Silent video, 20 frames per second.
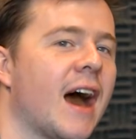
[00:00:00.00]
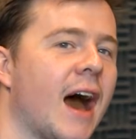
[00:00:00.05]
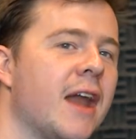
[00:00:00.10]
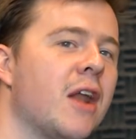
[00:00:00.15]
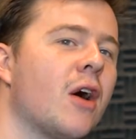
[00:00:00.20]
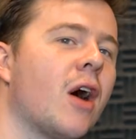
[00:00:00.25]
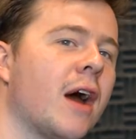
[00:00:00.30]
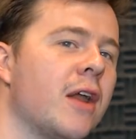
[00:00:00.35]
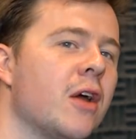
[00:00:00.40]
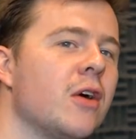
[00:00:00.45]
I know
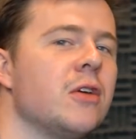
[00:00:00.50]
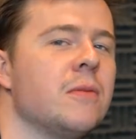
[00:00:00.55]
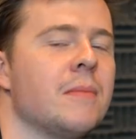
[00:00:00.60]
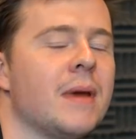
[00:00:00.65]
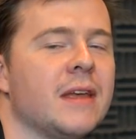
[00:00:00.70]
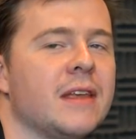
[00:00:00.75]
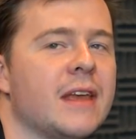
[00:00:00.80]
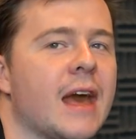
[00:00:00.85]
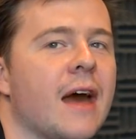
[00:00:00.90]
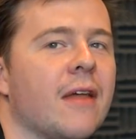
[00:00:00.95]
what you
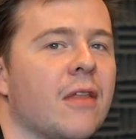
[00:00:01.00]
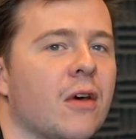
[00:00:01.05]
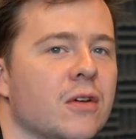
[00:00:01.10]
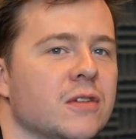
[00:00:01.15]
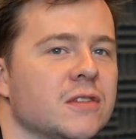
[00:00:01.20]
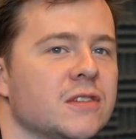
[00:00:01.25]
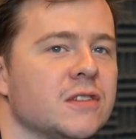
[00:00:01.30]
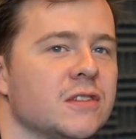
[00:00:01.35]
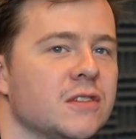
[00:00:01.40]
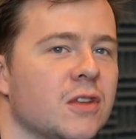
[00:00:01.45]
mean. Yeah,
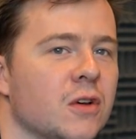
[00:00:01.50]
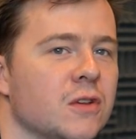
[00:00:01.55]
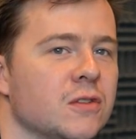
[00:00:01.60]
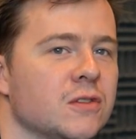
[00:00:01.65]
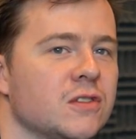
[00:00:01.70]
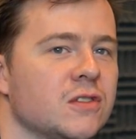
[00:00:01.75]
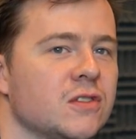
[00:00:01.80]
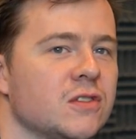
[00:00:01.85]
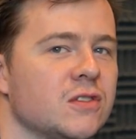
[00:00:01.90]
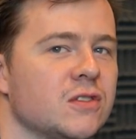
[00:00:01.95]
those the
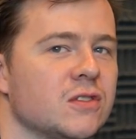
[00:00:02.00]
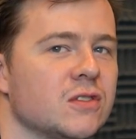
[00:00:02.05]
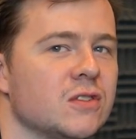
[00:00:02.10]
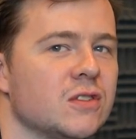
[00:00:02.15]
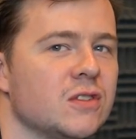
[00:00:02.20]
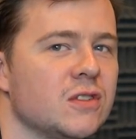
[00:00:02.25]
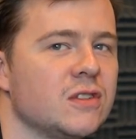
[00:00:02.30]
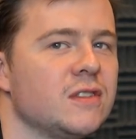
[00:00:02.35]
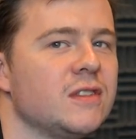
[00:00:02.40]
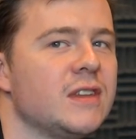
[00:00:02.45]

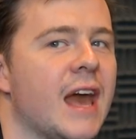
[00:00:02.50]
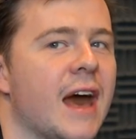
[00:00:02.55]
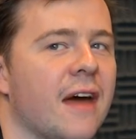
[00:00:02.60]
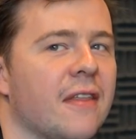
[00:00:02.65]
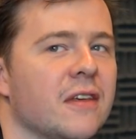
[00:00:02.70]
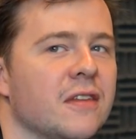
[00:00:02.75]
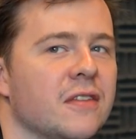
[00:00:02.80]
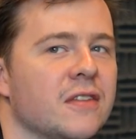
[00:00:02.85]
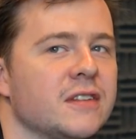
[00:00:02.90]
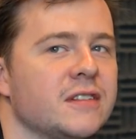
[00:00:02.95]

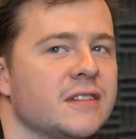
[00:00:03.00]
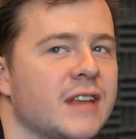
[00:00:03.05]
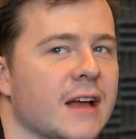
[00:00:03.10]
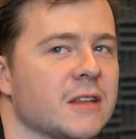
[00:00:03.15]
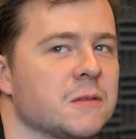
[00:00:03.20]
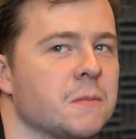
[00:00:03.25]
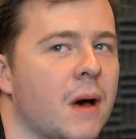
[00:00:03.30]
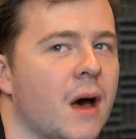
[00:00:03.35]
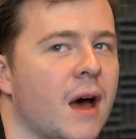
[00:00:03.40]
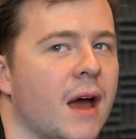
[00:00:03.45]

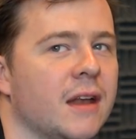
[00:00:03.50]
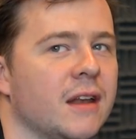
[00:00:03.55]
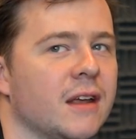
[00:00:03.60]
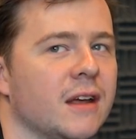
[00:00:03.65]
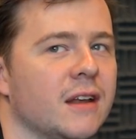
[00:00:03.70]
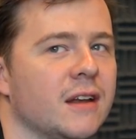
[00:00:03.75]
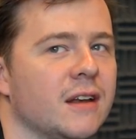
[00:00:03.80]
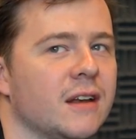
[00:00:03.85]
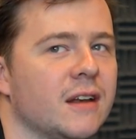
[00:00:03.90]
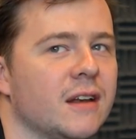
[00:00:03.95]
stats behind
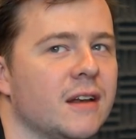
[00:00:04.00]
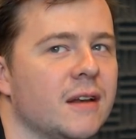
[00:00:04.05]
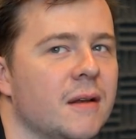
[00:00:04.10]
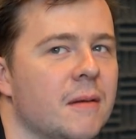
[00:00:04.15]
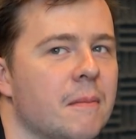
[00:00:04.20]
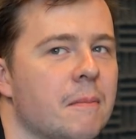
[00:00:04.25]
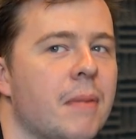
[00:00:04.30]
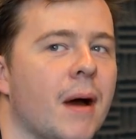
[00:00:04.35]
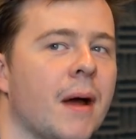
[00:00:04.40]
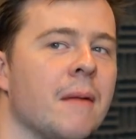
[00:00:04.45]
it.
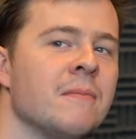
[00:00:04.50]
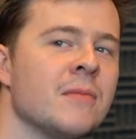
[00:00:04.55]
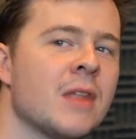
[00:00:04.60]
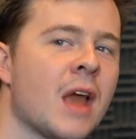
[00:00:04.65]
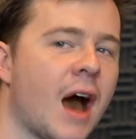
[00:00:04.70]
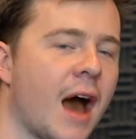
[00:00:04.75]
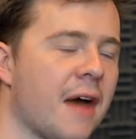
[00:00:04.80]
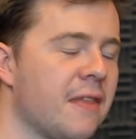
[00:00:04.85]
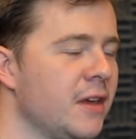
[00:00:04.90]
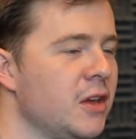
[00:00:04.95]
But
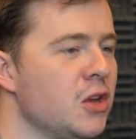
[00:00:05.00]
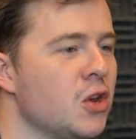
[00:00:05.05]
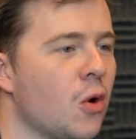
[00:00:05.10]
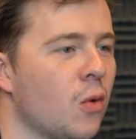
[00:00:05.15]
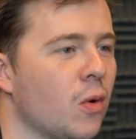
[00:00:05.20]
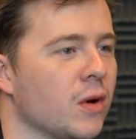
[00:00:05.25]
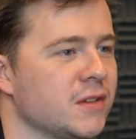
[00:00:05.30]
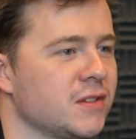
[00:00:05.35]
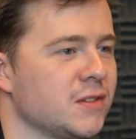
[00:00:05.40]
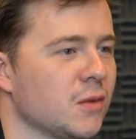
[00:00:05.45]
I think, you know,
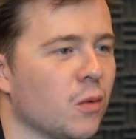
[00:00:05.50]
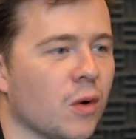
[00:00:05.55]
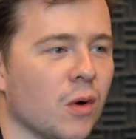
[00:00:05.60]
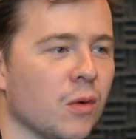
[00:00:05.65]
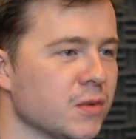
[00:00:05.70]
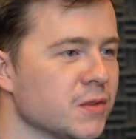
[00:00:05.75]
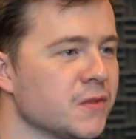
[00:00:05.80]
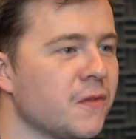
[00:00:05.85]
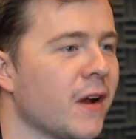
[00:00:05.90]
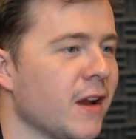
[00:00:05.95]
what
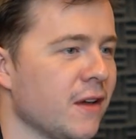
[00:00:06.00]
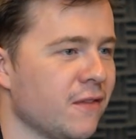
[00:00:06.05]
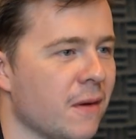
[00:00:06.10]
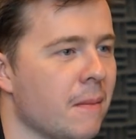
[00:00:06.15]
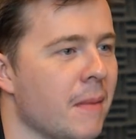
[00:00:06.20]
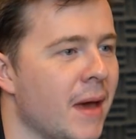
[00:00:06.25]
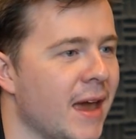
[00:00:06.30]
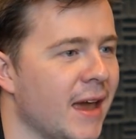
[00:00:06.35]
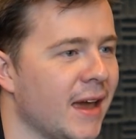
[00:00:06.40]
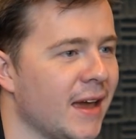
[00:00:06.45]
was funny for
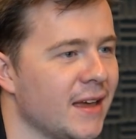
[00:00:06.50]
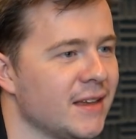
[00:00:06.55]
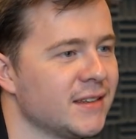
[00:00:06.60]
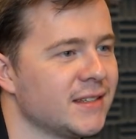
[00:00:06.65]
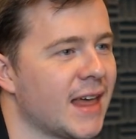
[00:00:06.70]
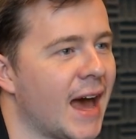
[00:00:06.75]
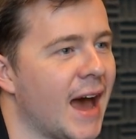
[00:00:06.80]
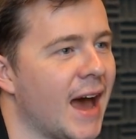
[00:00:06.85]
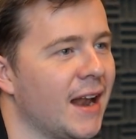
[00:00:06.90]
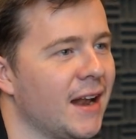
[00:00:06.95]
me is
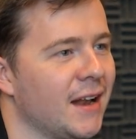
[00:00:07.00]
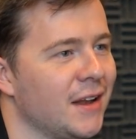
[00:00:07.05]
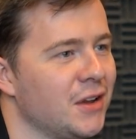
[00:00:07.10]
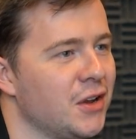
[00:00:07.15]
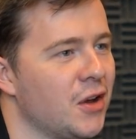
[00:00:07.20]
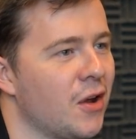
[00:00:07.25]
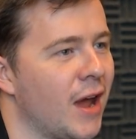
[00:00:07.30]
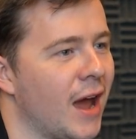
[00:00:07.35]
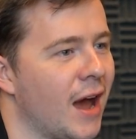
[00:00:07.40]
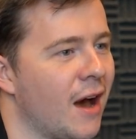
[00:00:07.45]
that, you
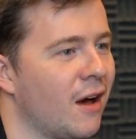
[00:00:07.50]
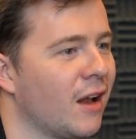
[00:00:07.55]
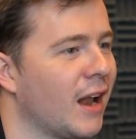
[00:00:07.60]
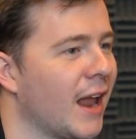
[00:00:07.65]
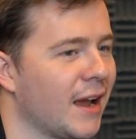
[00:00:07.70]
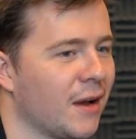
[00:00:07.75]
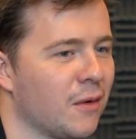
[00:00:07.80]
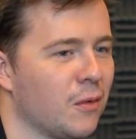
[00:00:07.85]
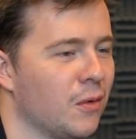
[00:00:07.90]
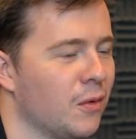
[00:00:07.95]
know, how
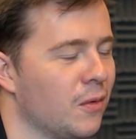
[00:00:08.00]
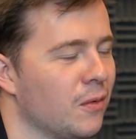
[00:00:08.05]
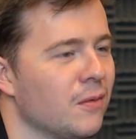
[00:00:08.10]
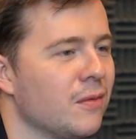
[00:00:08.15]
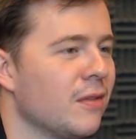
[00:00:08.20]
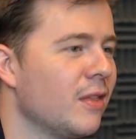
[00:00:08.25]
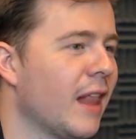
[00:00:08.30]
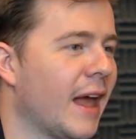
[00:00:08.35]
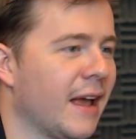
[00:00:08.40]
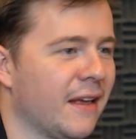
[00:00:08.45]
like
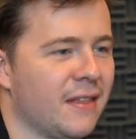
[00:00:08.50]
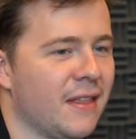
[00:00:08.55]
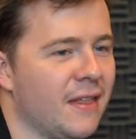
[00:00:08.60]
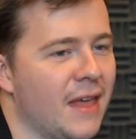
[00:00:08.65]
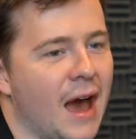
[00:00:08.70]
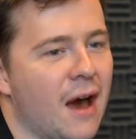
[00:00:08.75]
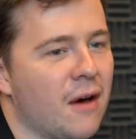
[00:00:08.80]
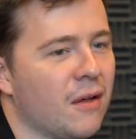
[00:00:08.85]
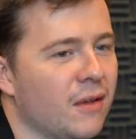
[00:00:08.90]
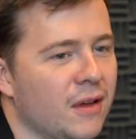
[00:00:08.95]

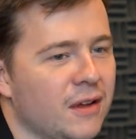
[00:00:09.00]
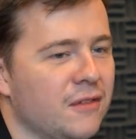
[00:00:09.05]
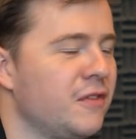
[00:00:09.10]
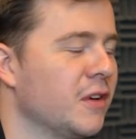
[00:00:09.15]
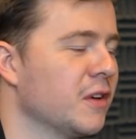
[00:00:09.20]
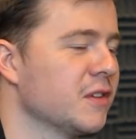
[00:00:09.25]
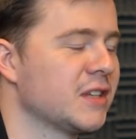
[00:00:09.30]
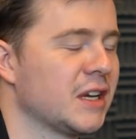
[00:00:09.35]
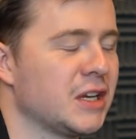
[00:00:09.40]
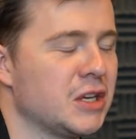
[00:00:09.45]
how it
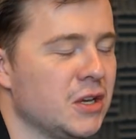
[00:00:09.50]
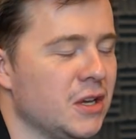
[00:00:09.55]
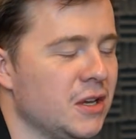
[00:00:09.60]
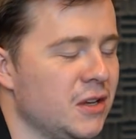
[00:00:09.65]
feels like